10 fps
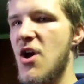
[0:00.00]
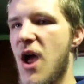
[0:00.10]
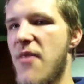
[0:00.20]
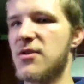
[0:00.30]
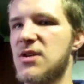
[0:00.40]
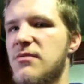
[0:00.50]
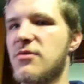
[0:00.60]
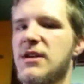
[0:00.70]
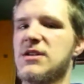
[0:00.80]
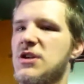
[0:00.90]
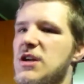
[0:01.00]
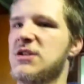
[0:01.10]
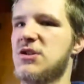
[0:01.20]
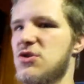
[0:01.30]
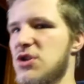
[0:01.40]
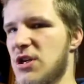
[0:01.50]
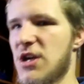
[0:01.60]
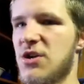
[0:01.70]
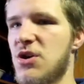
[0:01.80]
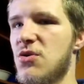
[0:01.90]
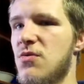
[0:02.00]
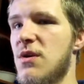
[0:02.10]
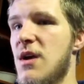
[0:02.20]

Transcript: And there's other things that I just, just gotta do.